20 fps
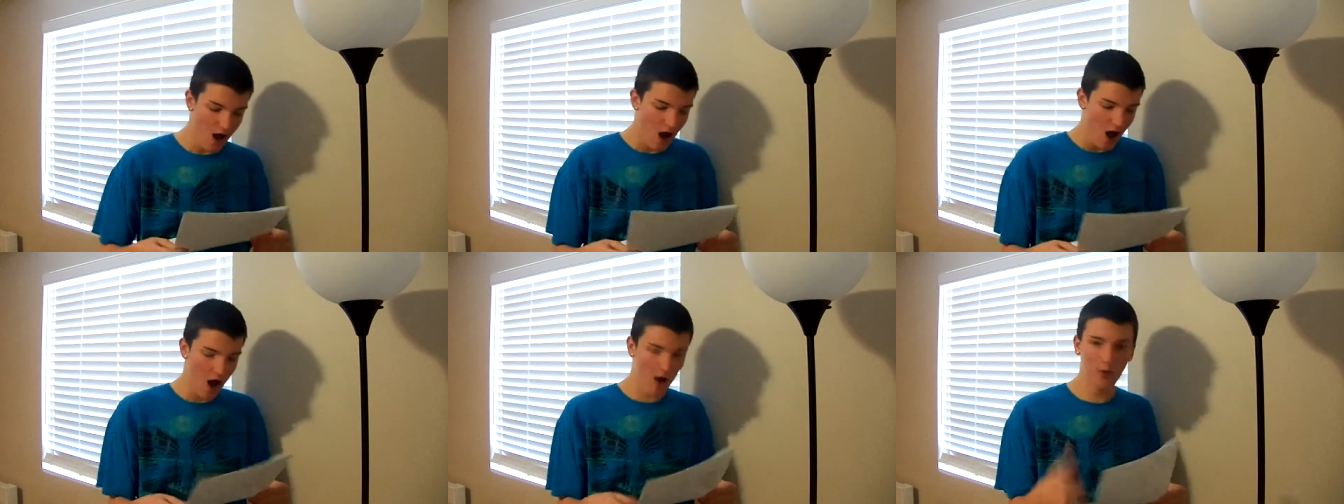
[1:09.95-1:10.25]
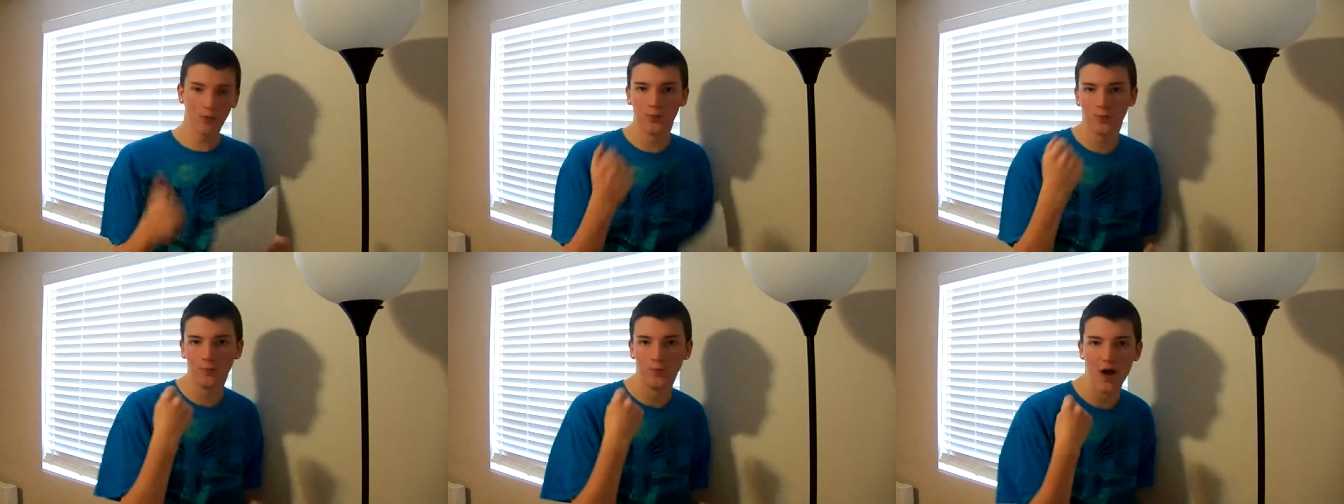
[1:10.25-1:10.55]

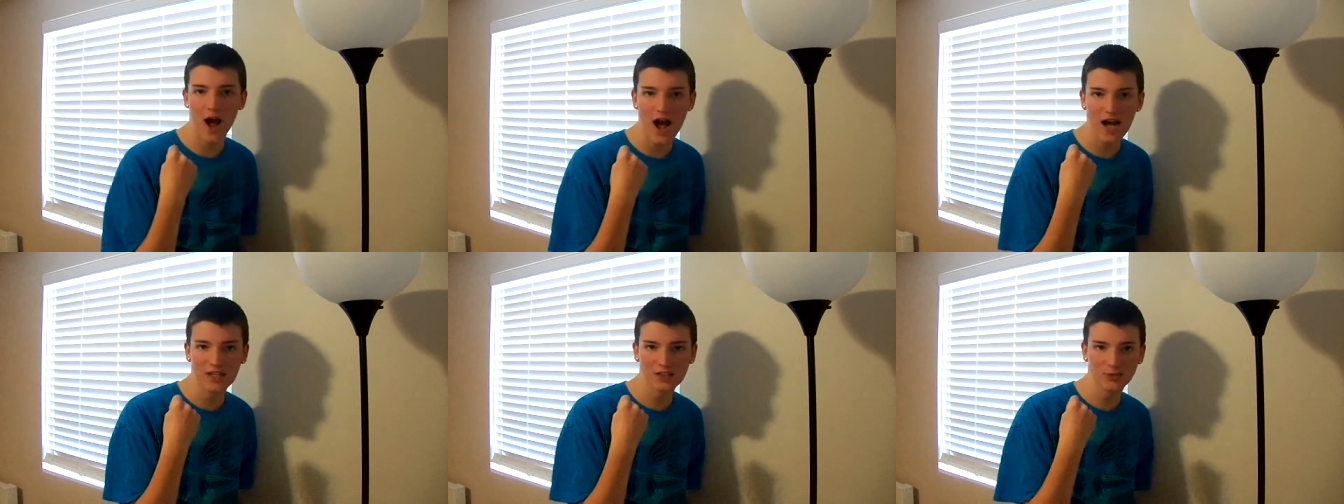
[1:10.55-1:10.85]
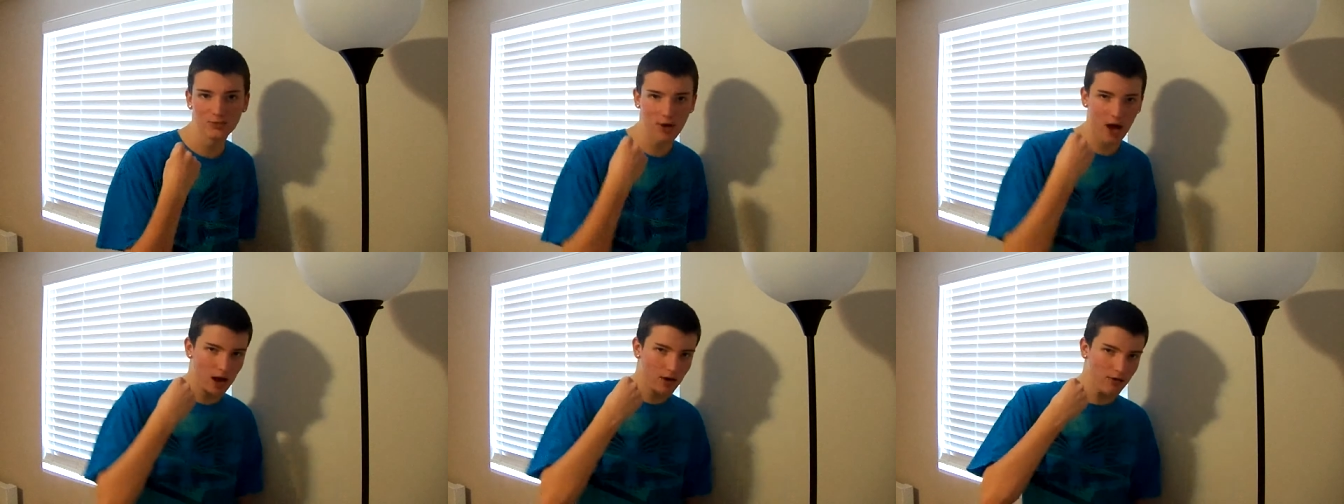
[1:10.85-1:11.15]
I ice
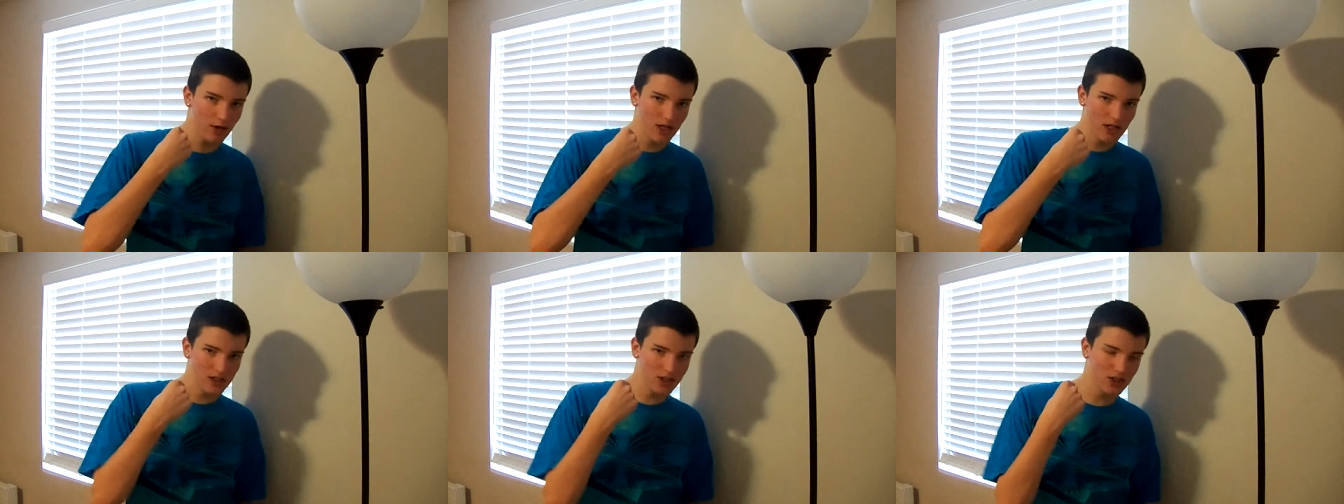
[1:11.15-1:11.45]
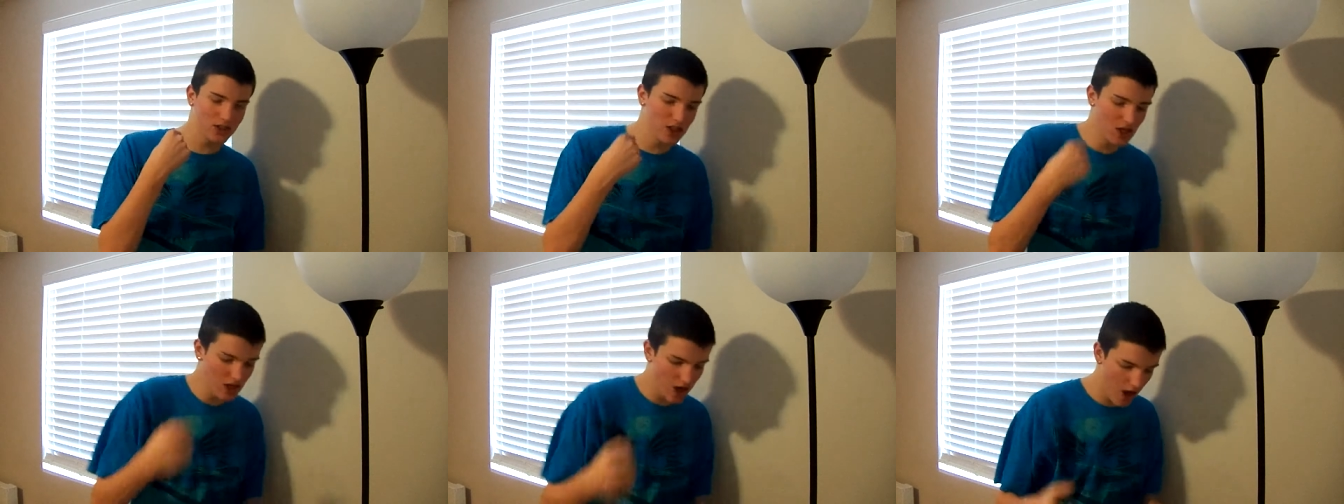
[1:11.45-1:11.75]
my
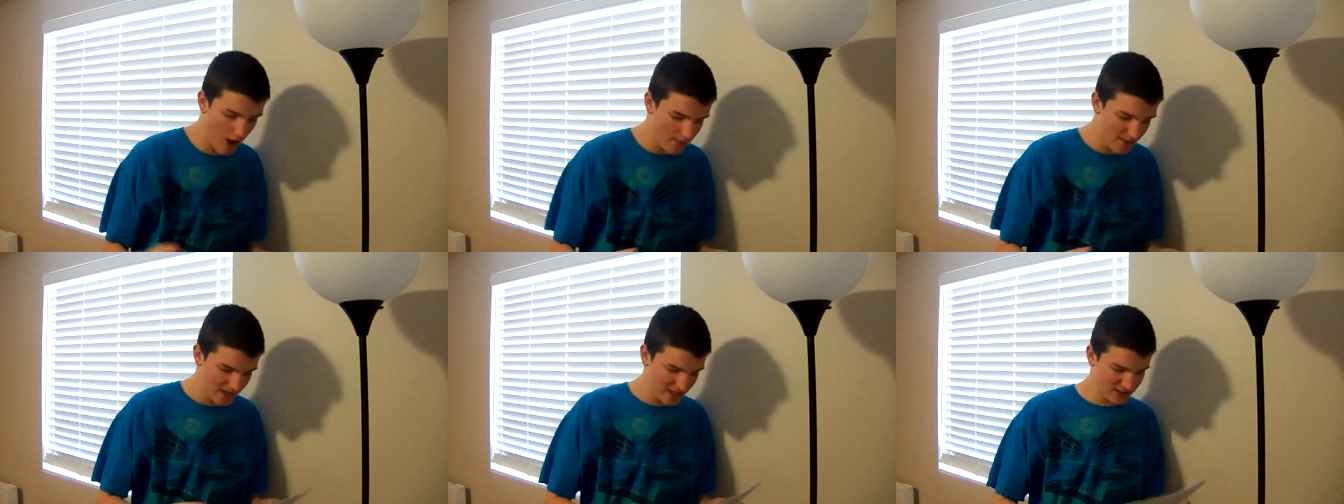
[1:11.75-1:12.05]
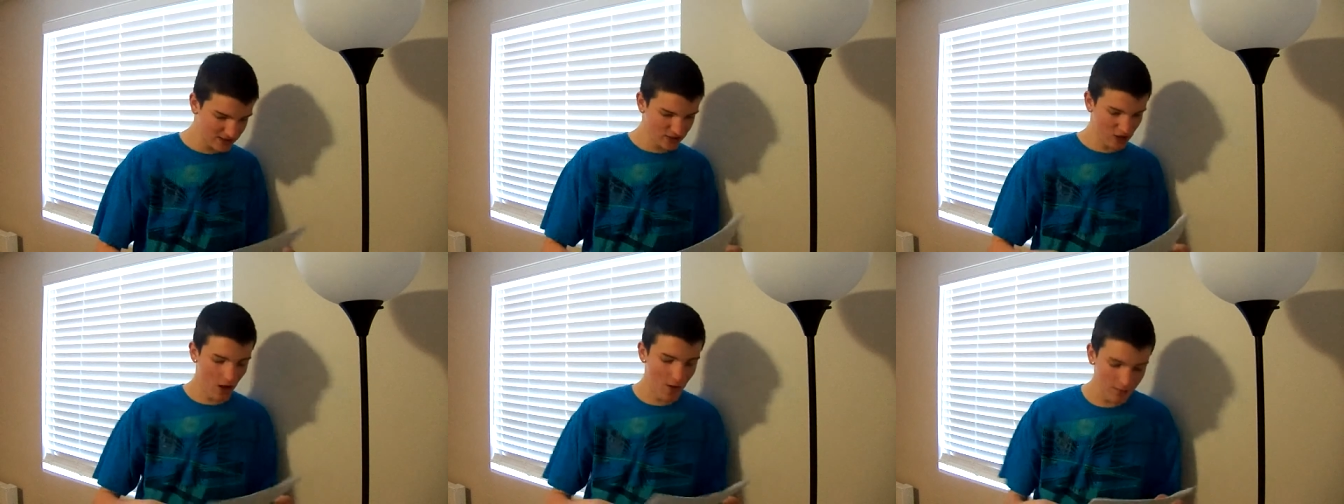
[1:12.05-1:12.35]
wrist and I
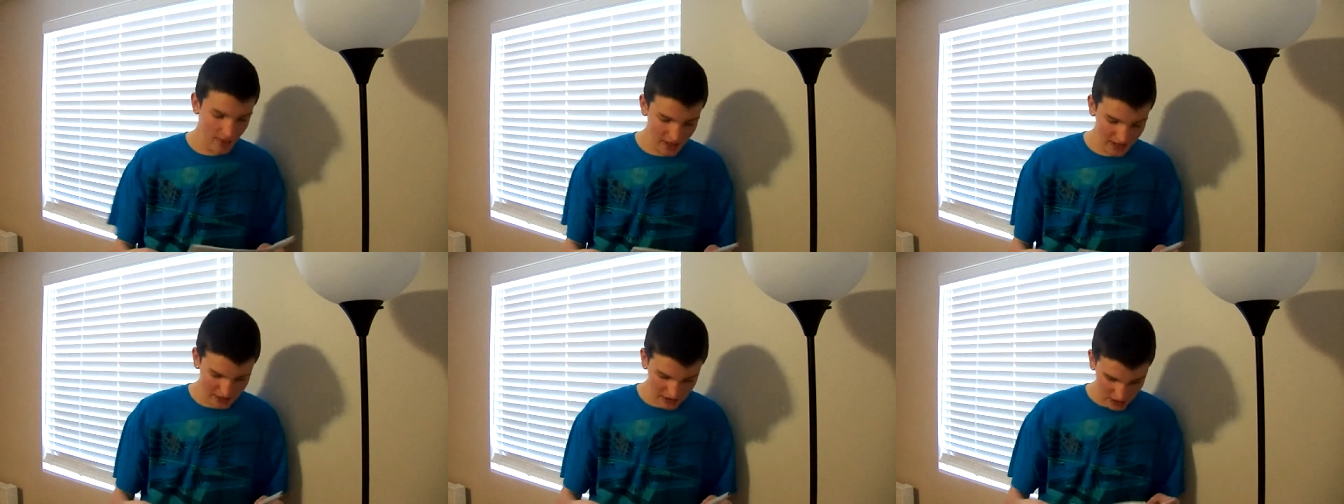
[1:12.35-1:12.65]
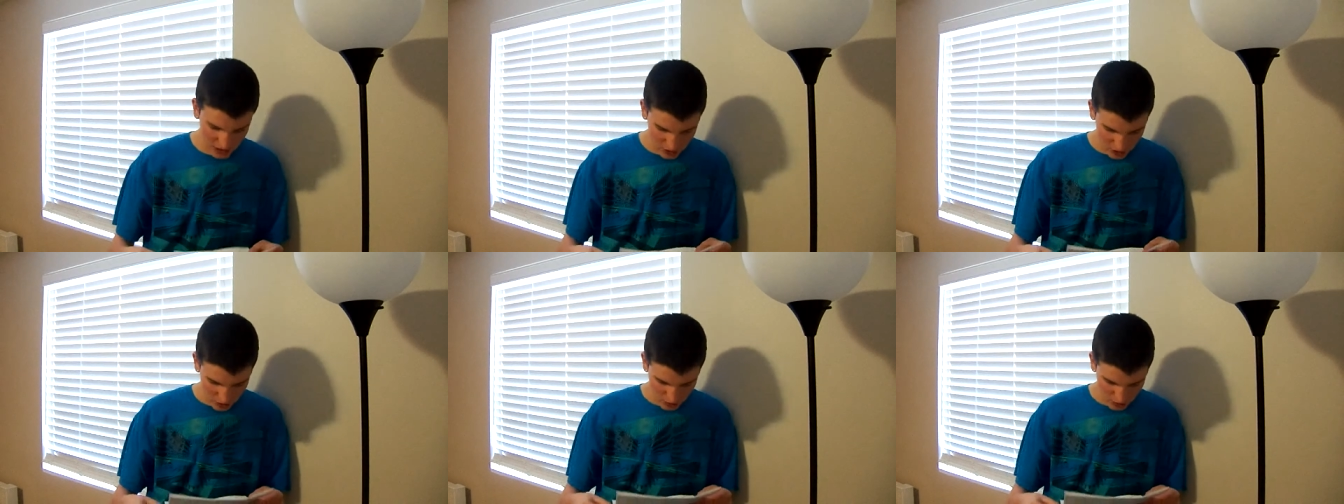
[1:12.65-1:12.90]
piss some bitches.